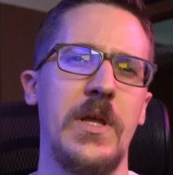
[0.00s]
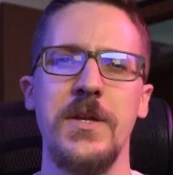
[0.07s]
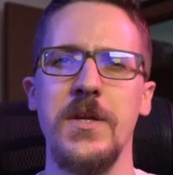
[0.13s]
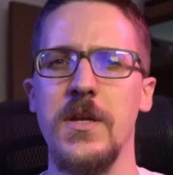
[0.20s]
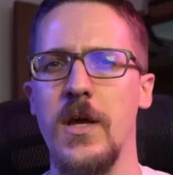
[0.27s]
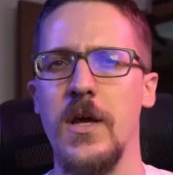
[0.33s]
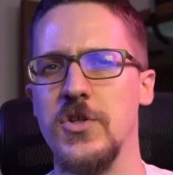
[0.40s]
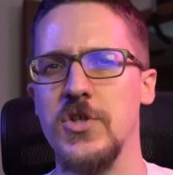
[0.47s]
In a
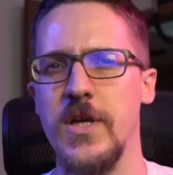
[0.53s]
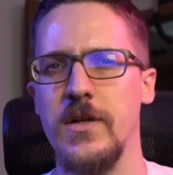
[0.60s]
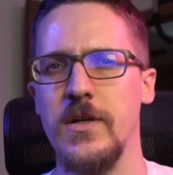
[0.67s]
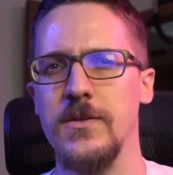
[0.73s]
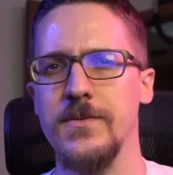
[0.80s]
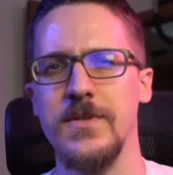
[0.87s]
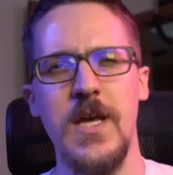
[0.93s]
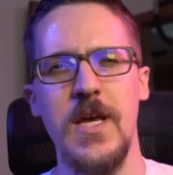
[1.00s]

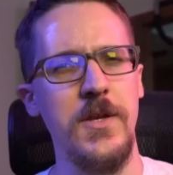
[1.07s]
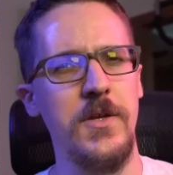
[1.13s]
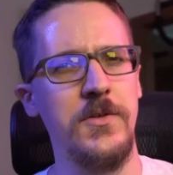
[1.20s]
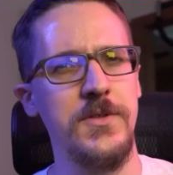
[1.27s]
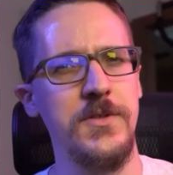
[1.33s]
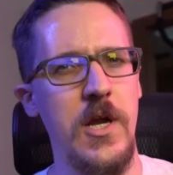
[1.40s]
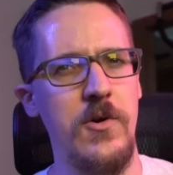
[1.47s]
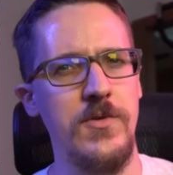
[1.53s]
nutshell, technical
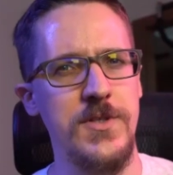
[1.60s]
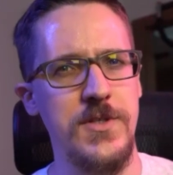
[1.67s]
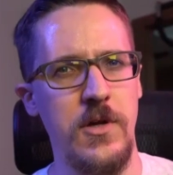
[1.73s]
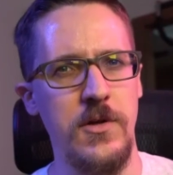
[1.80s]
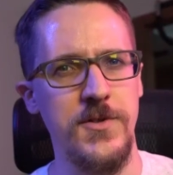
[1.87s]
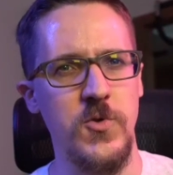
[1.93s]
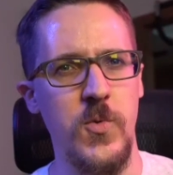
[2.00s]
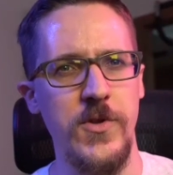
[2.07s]
debt
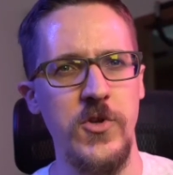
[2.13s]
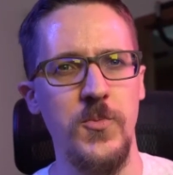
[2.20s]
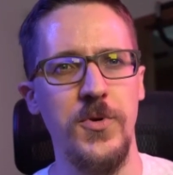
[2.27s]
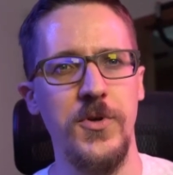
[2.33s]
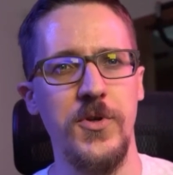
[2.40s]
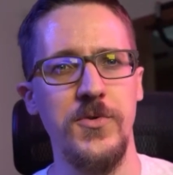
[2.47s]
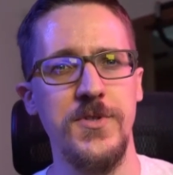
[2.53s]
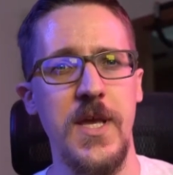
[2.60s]
results when you
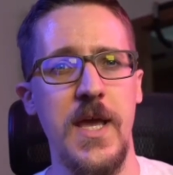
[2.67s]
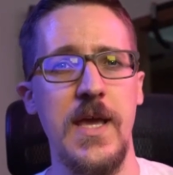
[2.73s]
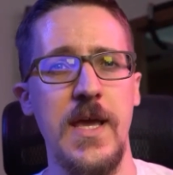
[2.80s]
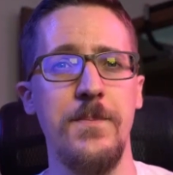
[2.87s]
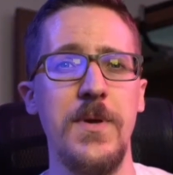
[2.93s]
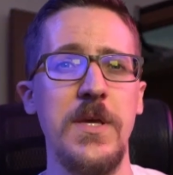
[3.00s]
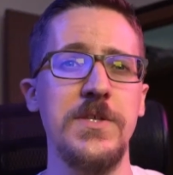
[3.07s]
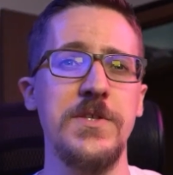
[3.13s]
produce a
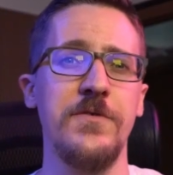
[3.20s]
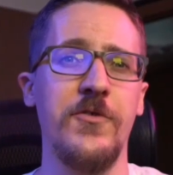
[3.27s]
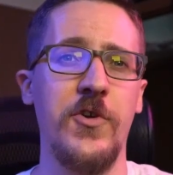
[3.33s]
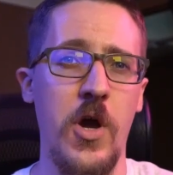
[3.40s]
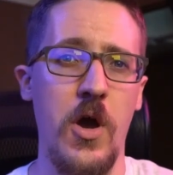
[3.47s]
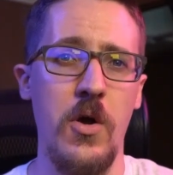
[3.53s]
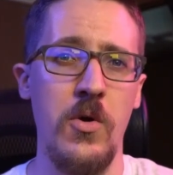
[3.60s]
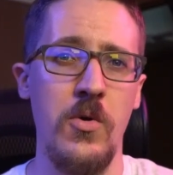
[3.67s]
piece of
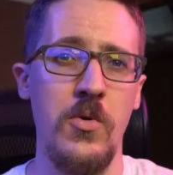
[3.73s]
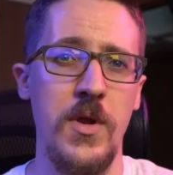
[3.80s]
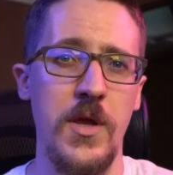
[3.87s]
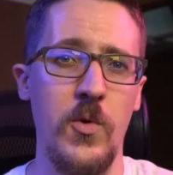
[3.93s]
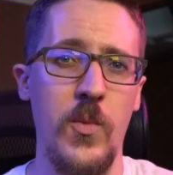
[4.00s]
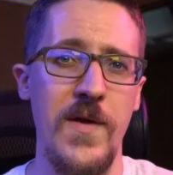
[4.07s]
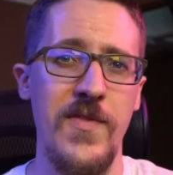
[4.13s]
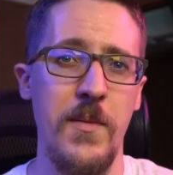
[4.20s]
code in a
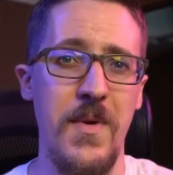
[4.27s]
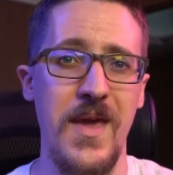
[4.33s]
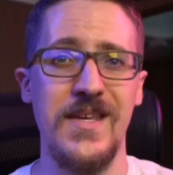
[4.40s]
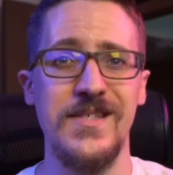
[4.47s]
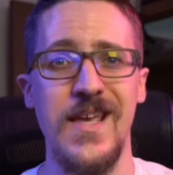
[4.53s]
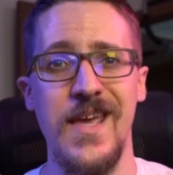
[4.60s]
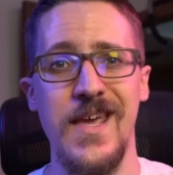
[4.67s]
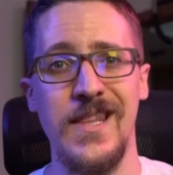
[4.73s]
way that
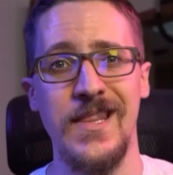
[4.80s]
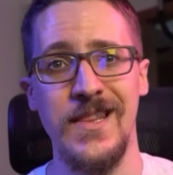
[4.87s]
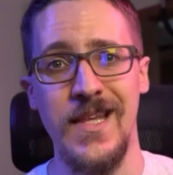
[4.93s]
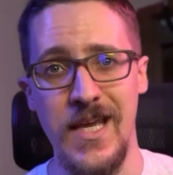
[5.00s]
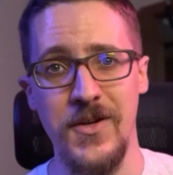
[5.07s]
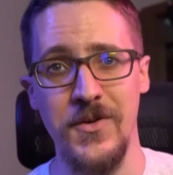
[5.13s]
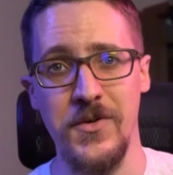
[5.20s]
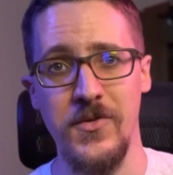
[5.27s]
makes a
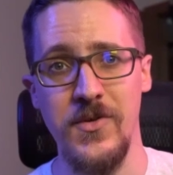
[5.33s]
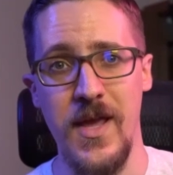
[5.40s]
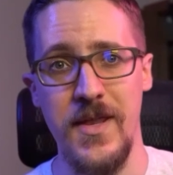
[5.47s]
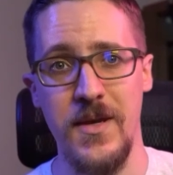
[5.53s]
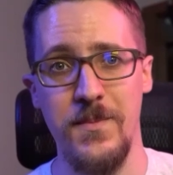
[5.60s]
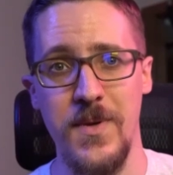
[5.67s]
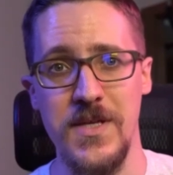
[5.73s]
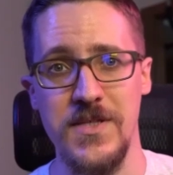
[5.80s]
later
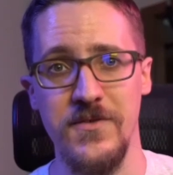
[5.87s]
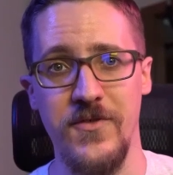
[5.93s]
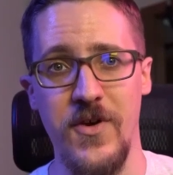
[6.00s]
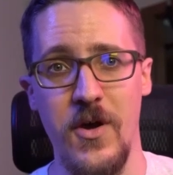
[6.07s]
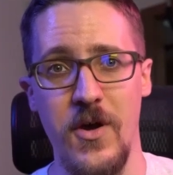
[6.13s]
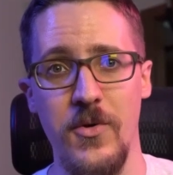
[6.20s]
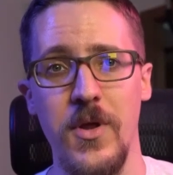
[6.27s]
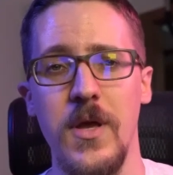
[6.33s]
created piece of
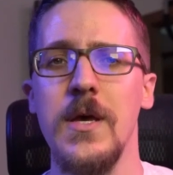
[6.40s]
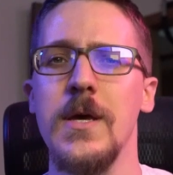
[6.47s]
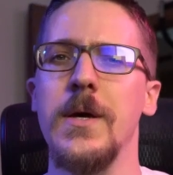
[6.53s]
code